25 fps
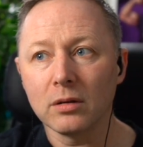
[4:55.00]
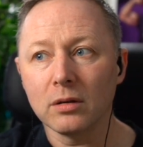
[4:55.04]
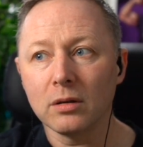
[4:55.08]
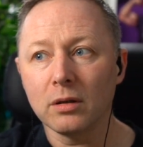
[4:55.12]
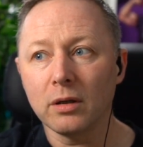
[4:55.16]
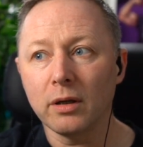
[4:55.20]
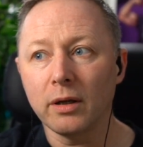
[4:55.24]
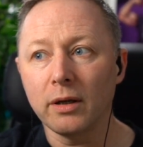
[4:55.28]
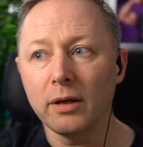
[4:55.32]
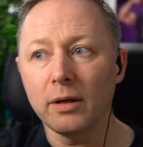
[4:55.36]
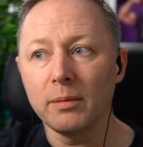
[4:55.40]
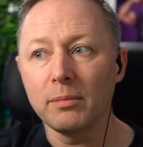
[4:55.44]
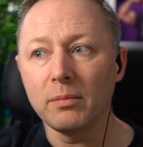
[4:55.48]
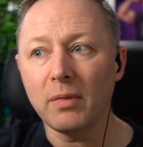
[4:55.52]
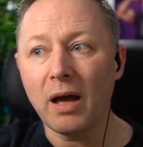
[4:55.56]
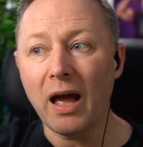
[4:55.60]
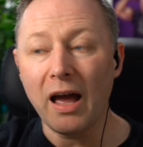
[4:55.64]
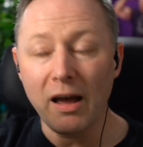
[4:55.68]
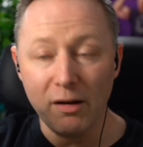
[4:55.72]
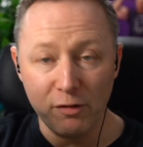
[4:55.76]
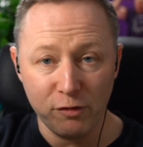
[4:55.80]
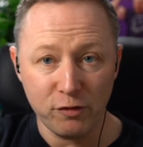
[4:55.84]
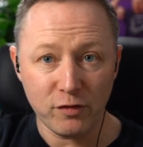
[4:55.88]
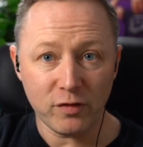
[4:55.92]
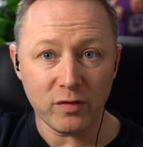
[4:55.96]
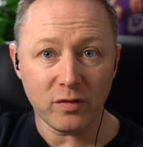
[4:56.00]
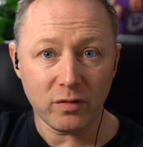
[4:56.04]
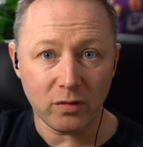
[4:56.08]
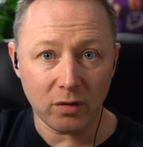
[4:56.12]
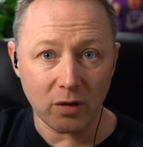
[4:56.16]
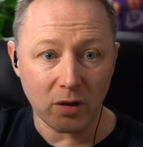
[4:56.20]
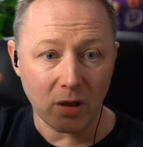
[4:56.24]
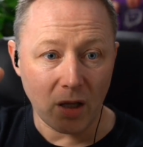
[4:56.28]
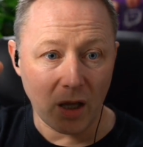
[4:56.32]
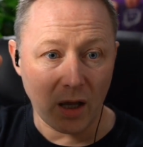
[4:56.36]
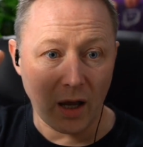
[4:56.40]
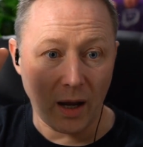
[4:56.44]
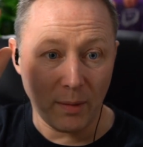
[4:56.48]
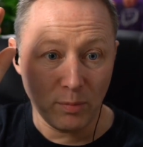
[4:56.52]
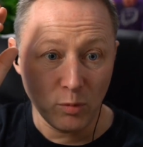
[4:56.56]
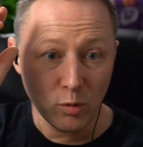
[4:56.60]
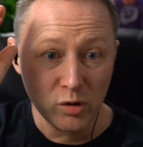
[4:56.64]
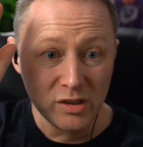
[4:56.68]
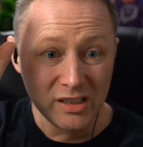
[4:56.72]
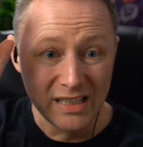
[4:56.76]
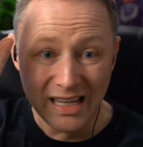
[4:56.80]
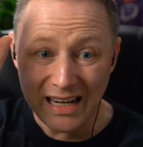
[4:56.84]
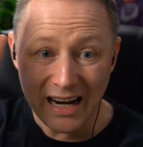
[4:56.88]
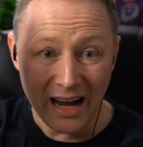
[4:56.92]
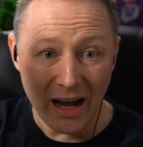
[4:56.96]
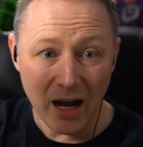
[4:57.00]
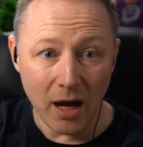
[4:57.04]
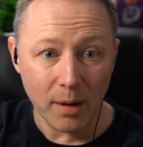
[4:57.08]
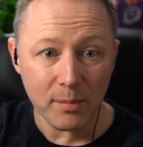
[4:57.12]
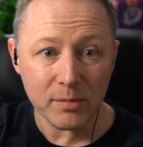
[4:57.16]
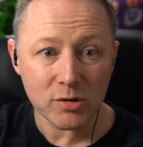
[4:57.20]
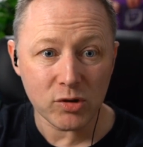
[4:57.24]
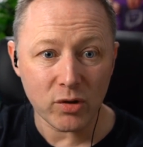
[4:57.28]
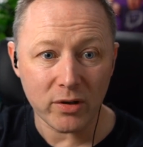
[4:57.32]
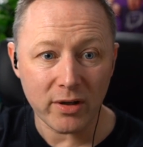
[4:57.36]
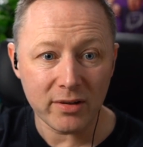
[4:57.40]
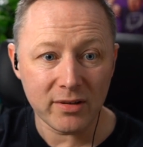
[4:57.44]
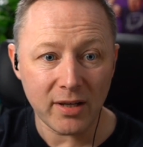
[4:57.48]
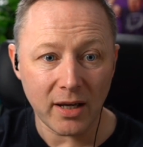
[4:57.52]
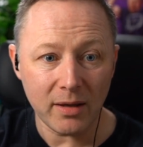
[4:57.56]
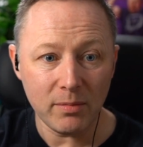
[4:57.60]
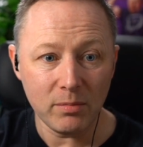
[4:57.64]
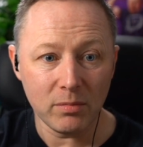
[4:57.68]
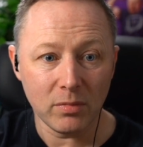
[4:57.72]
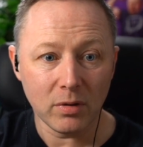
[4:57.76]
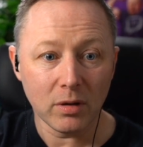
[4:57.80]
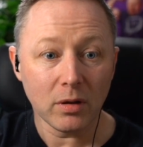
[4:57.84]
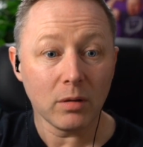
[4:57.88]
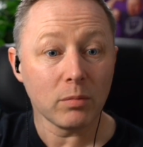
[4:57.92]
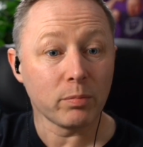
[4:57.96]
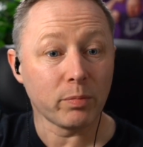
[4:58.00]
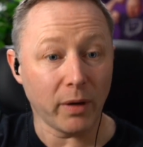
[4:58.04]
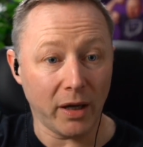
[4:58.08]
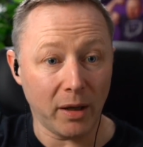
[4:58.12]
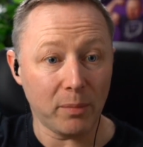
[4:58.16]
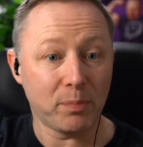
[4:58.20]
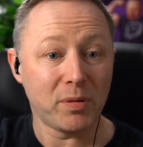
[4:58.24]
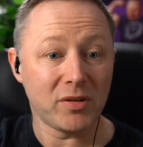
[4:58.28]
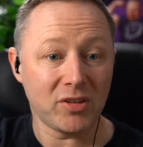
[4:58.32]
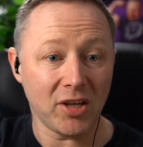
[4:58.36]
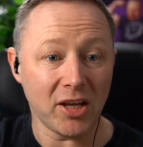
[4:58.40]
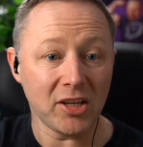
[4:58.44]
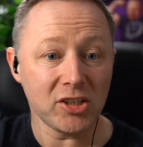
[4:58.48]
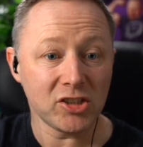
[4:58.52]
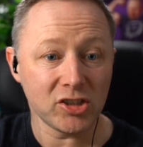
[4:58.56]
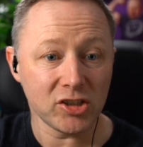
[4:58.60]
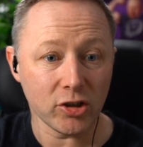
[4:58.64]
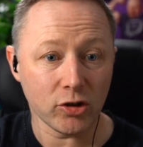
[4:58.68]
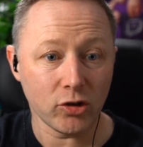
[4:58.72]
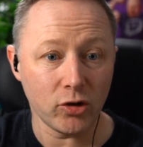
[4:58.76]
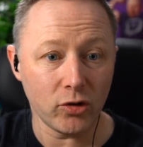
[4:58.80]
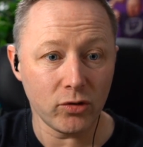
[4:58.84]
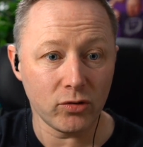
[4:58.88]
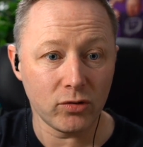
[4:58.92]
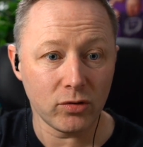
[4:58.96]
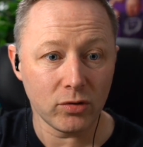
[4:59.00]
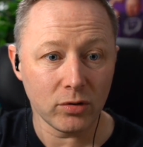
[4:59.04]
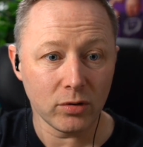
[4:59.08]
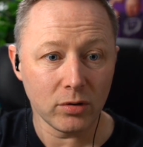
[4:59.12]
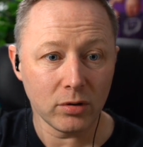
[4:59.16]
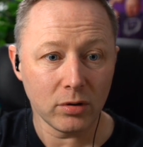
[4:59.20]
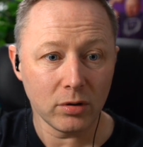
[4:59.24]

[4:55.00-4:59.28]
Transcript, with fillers: Um, if I'm not saying it happens all the time, but it potentially could.